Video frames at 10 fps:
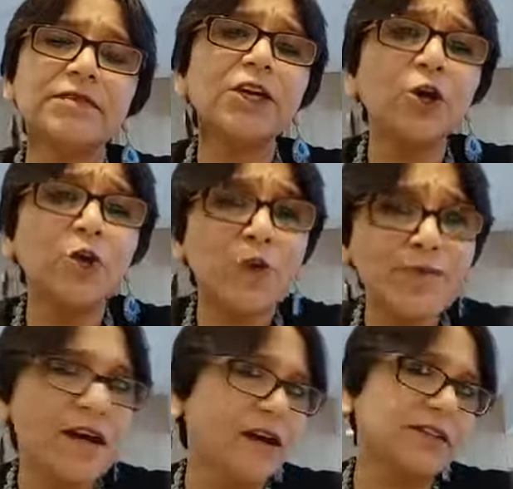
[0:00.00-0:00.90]

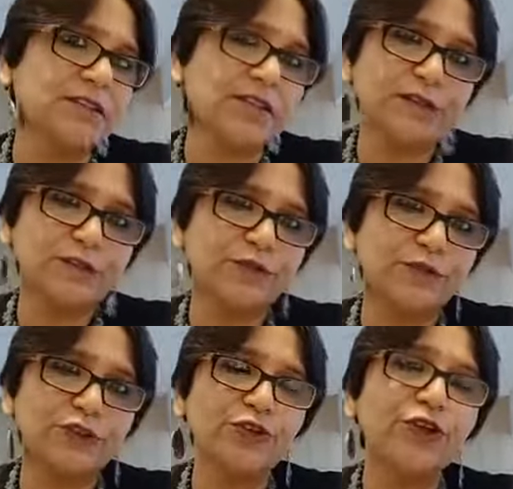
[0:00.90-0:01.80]
equipping ourselves
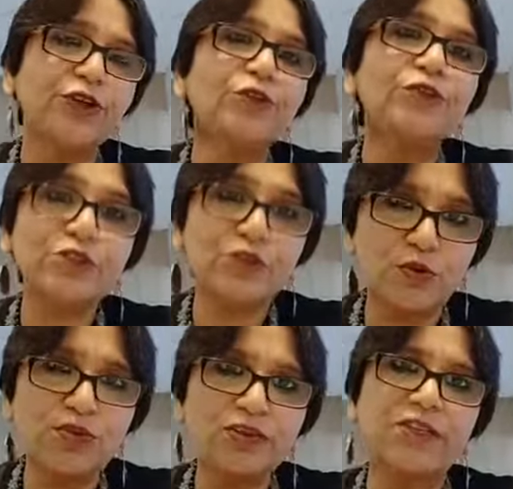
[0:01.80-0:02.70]
with
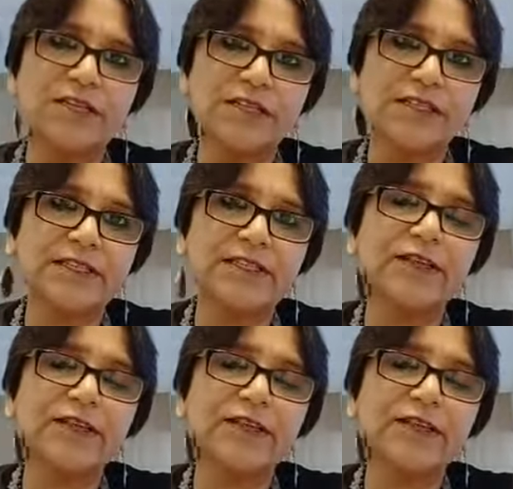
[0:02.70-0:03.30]
resources